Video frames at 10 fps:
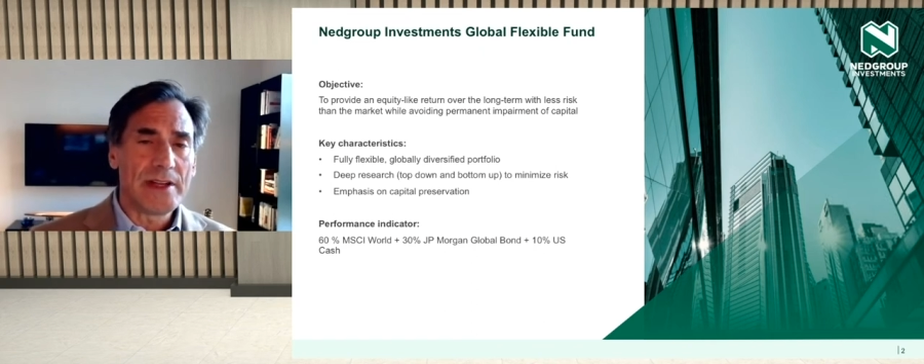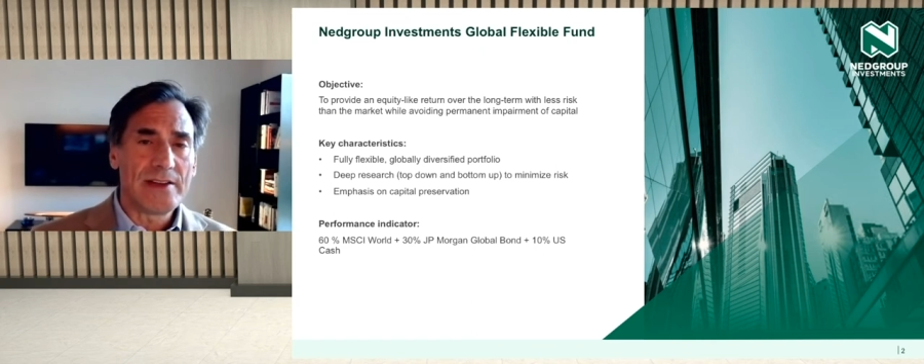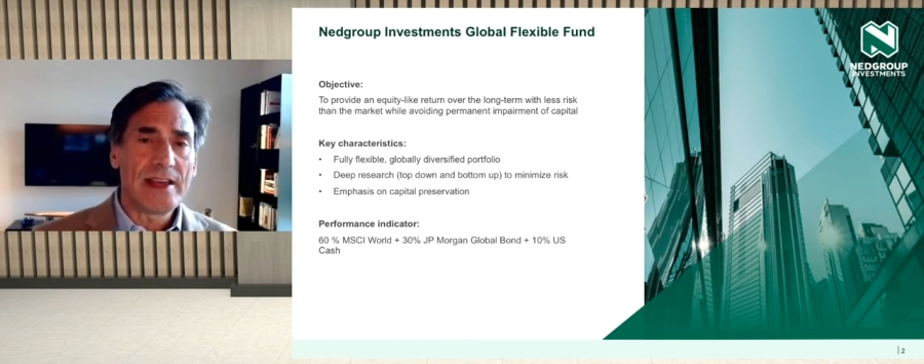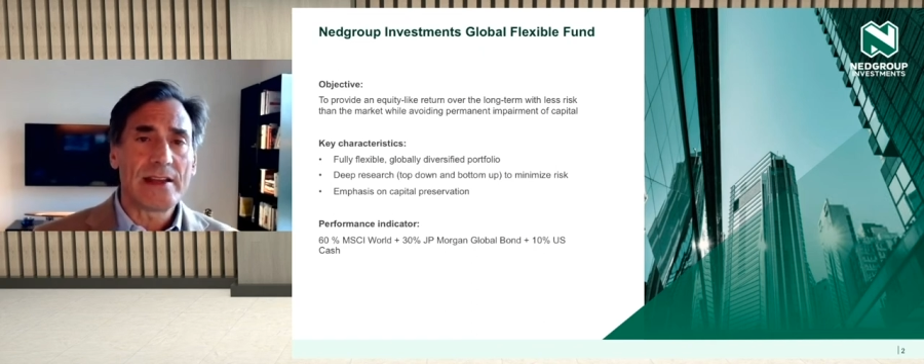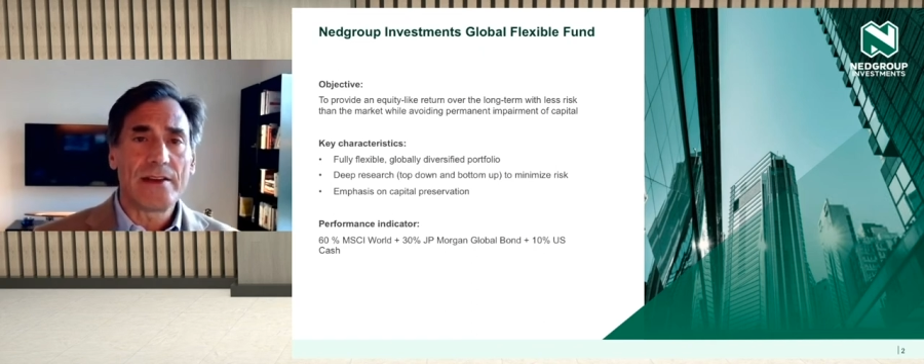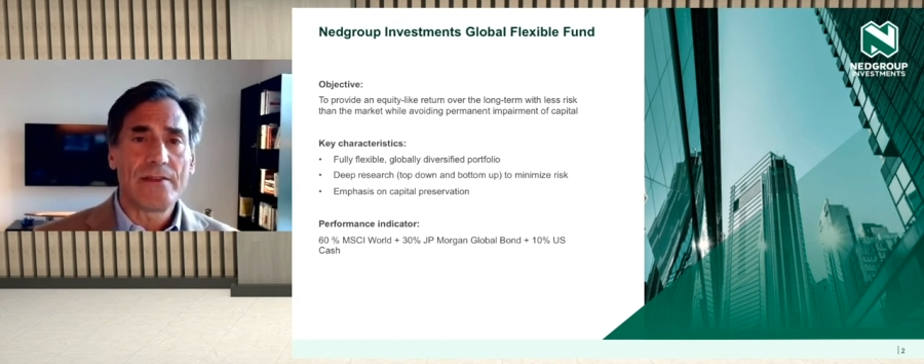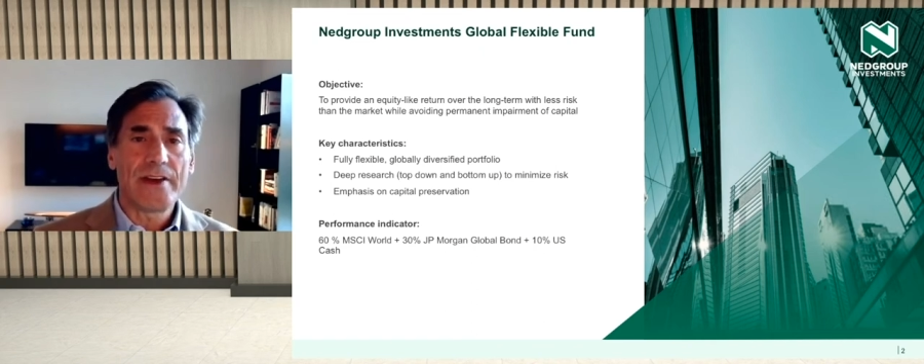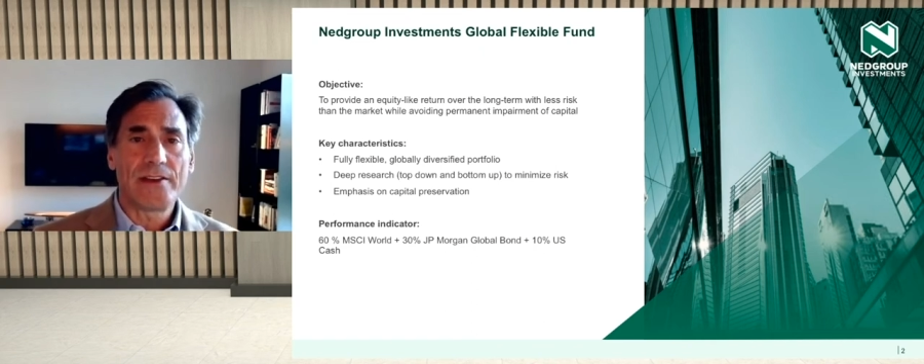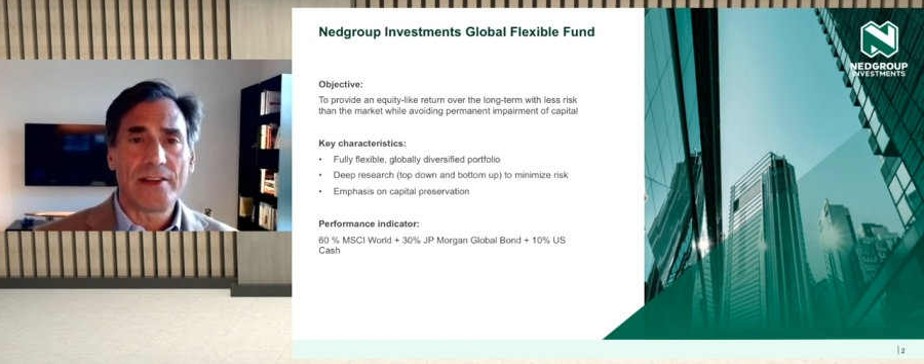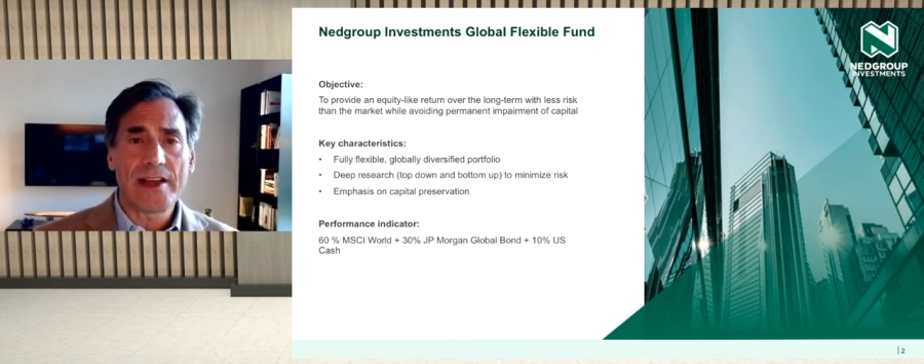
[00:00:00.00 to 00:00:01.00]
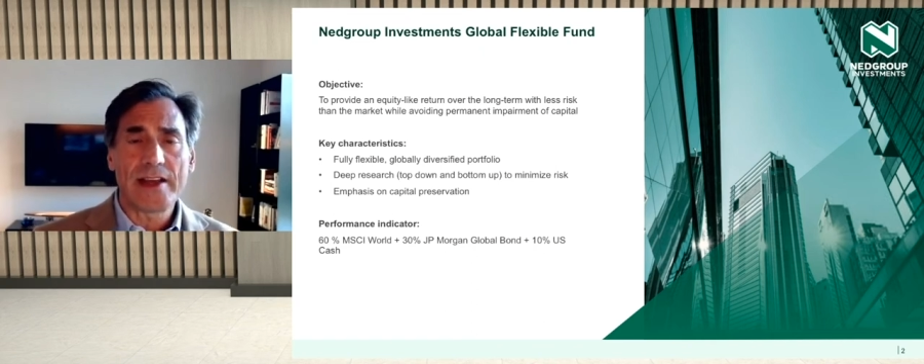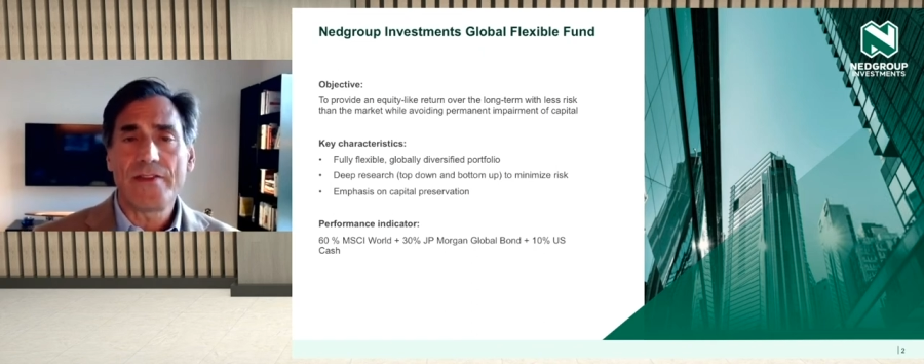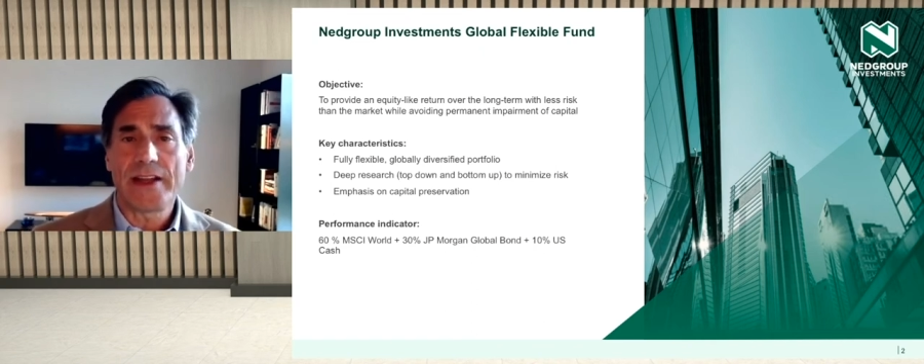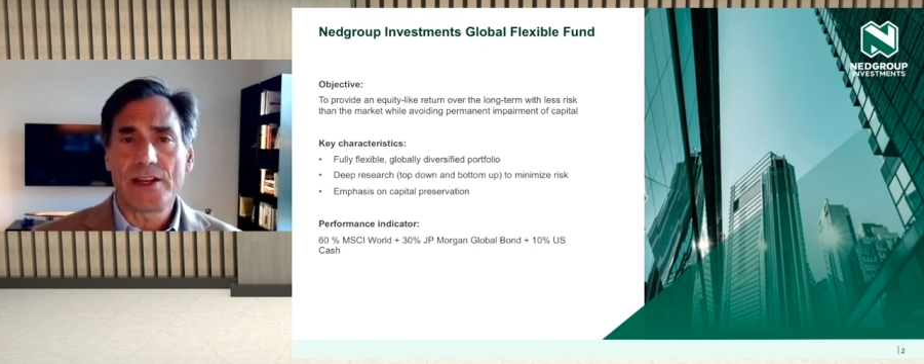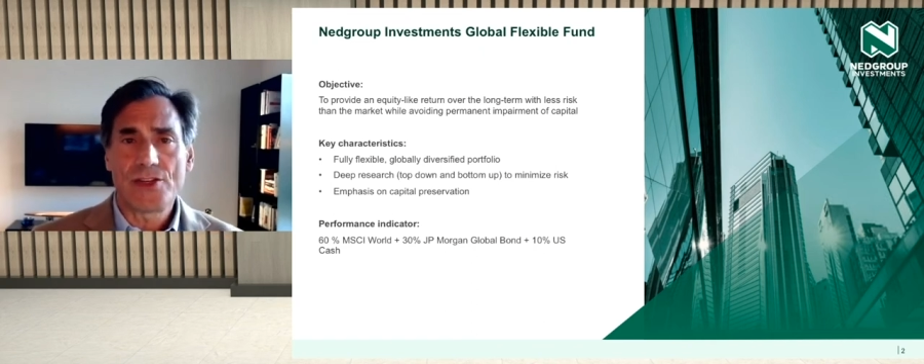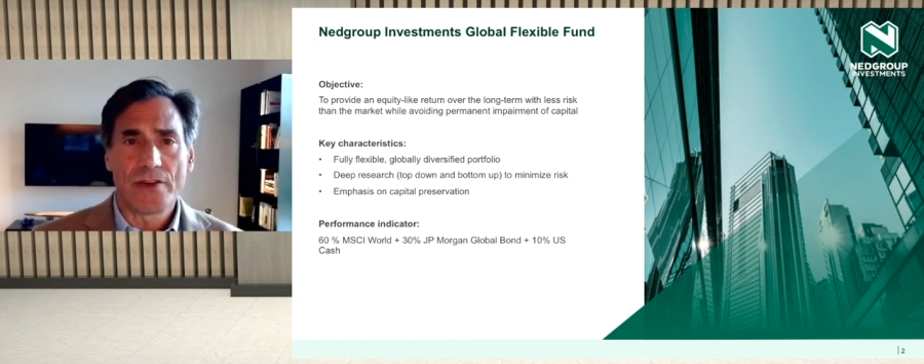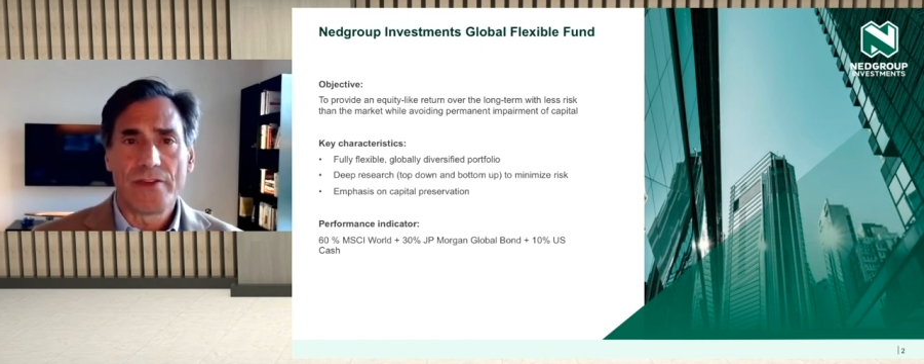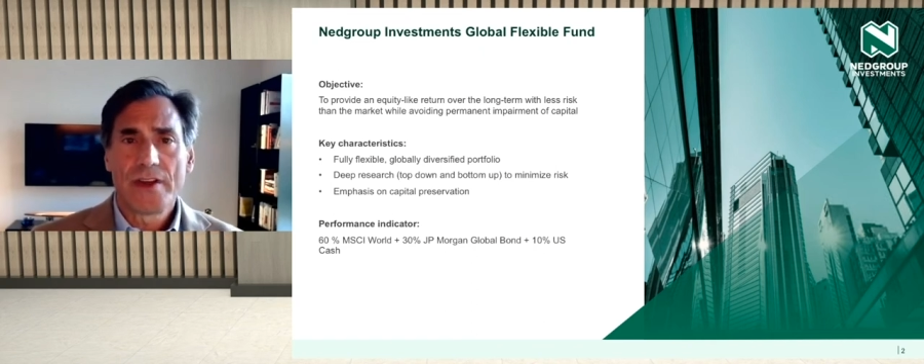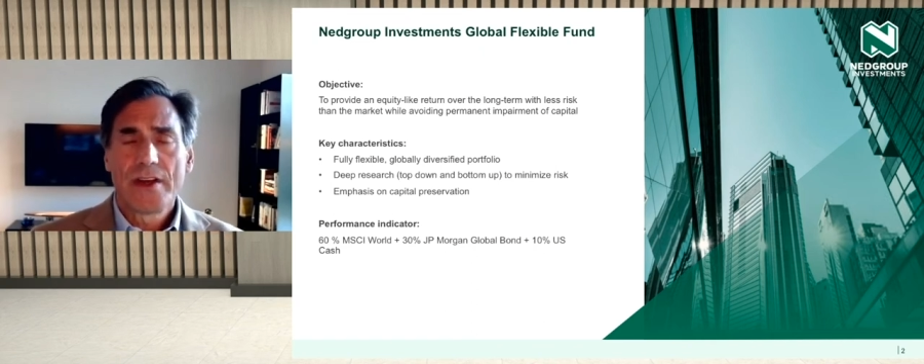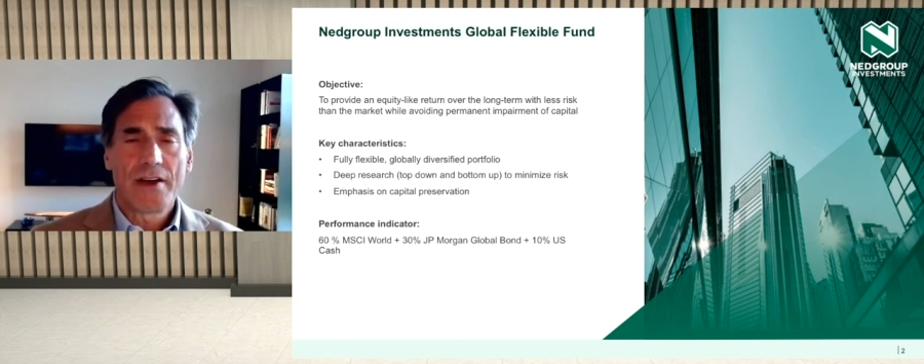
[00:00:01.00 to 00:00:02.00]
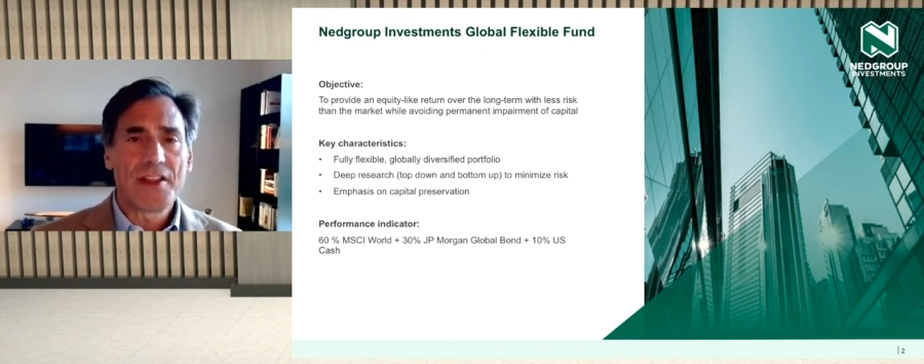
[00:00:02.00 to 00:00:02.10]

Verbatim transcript: being taken advantage to take advantage of,